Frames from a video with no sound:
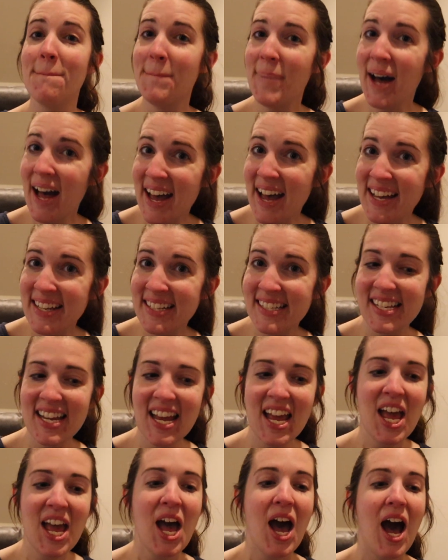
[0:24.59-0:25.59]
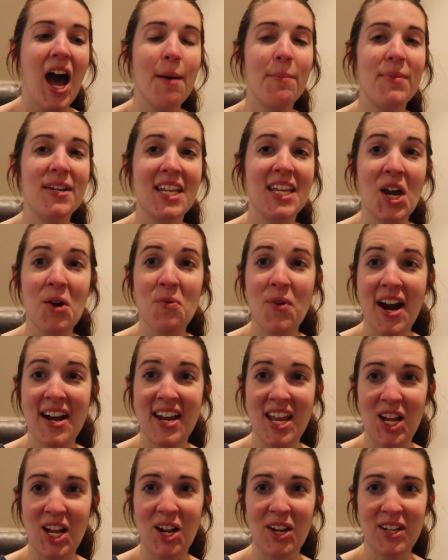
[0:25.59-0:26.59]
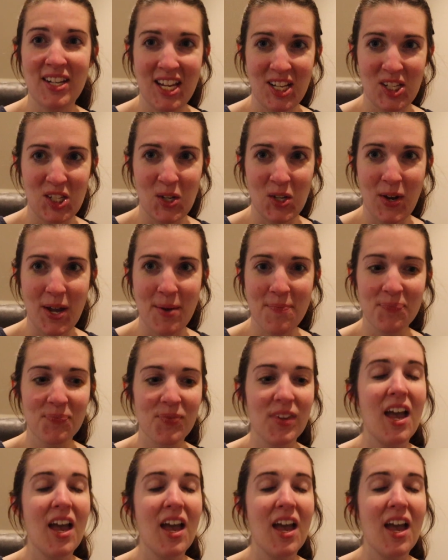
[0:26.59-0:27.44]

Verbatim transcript: But I'm gonna get right on into it.